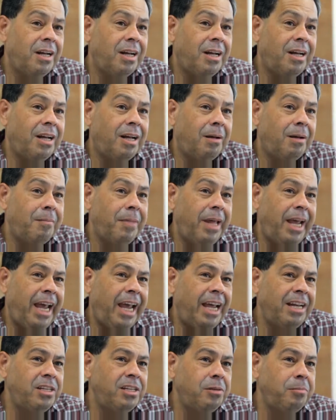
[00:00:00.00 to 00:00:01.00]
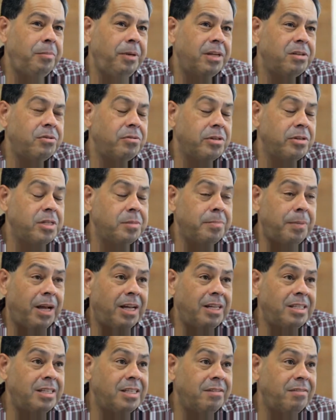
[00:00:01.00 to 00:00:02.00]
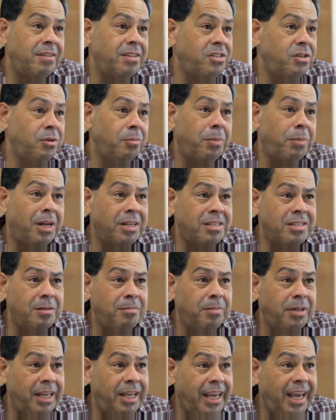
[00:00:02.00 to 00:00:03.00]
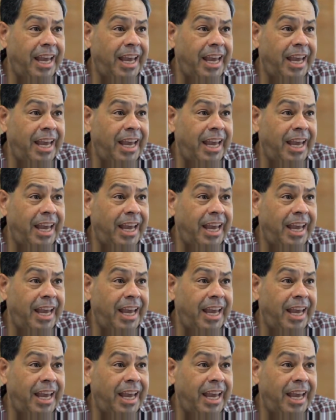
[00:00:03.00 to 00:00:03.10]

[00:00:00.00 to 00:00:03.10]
and to be as responsive as you possibly